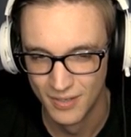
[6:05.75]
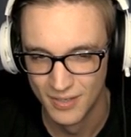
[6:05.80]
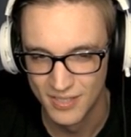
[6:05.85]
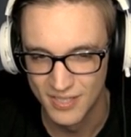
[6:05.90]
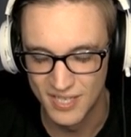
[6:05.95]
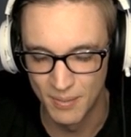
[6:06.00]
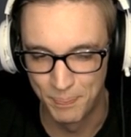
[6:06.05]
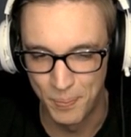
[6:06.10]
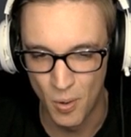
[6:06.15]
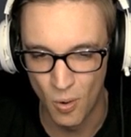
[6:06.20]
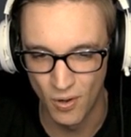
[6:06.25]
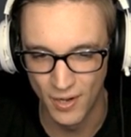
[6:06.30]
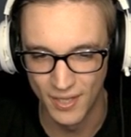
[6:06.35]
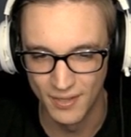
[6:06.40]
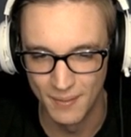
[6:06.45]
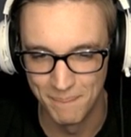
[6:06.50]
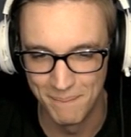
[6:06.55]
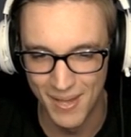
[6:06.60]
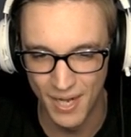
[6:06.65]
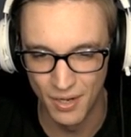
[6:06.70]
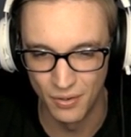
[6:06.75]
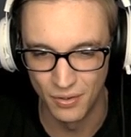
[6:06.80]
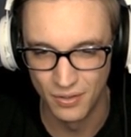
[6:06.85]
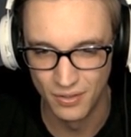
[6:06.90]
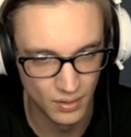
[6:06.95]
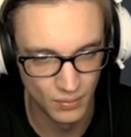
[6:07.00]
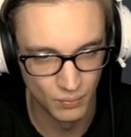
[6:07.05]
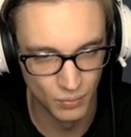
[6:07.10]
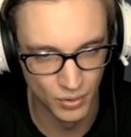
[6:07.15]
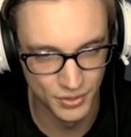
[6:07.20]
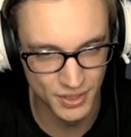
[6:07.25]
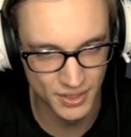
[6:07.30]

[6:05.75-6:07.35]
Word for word: supporting the middle. We'll